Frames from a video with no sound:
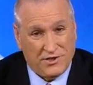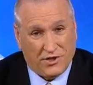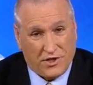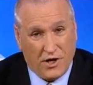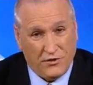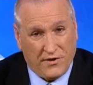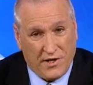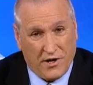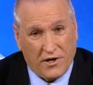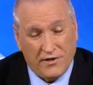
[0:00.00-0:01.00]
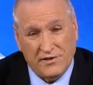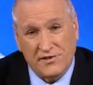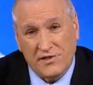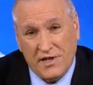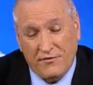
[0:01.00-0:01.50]
to go to the
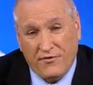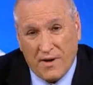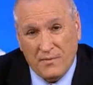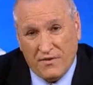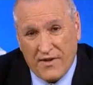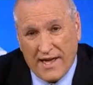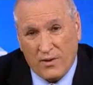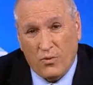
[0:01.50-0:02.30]
RNC from Nevada